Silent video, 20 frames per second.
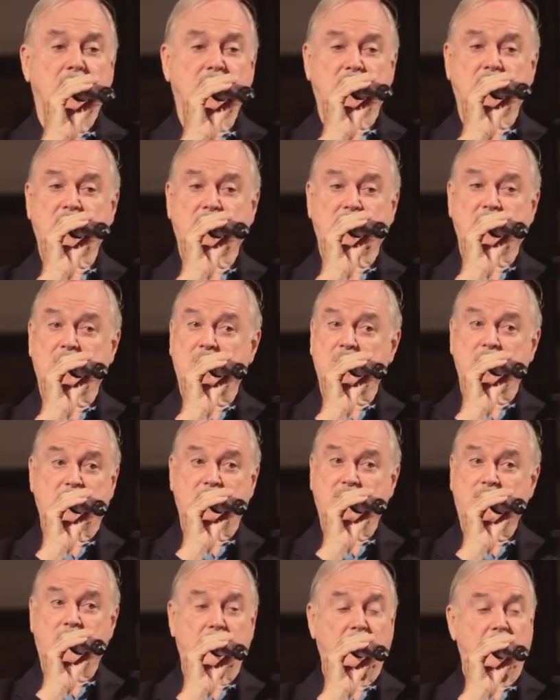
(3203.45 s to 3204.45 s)
This is not
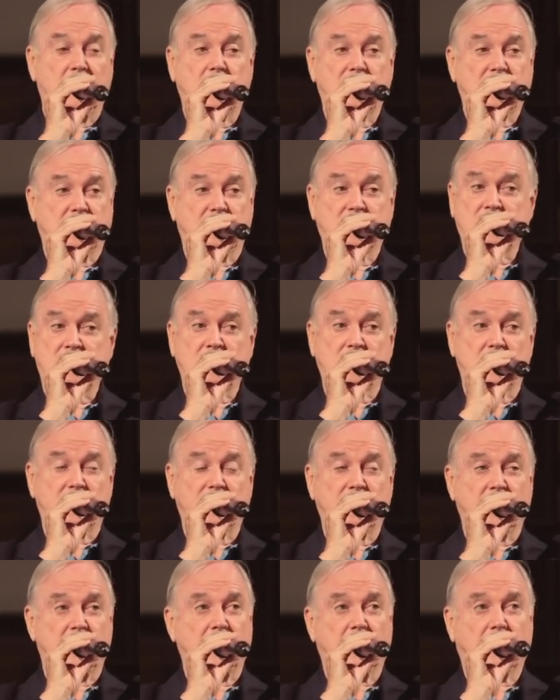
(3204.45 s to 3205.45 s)
a very
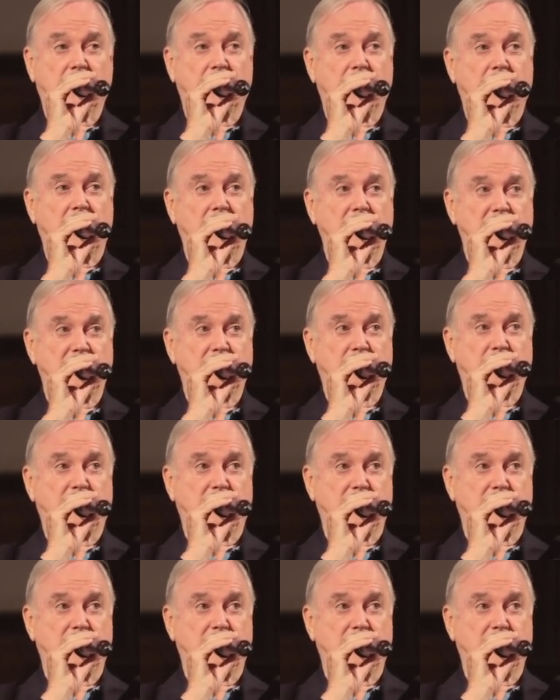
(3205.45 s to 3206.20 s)
creative